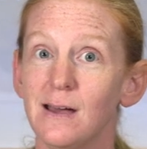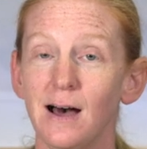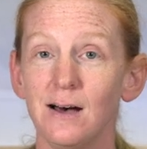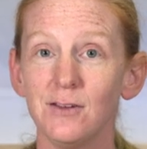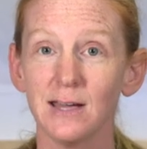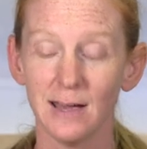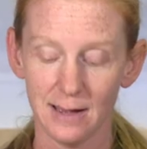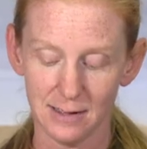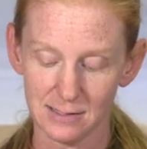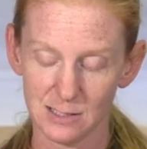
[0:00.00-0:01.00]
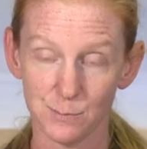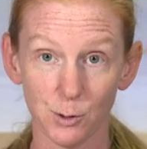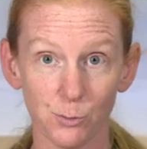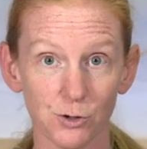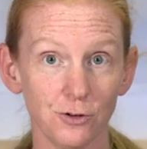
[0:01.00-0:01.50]
Having a
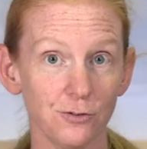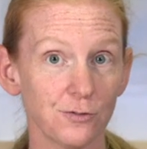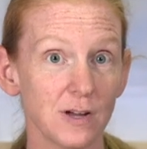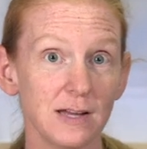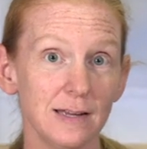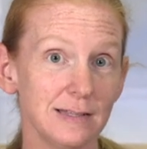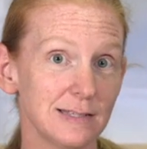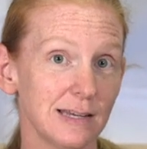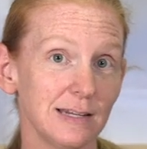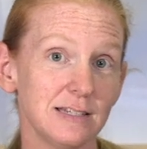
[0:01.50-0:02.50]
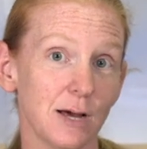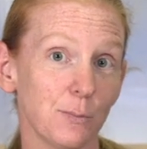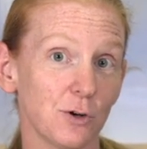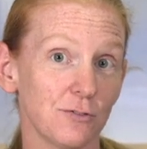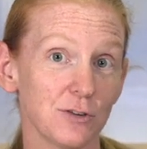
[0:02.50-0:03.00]
spill-proof insulated
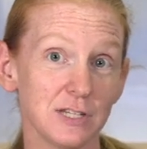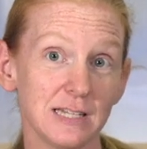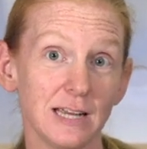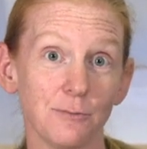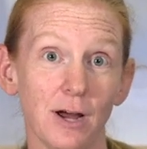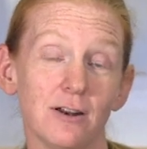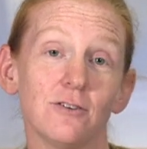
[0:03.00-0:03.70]
tumbler for the dinghy ride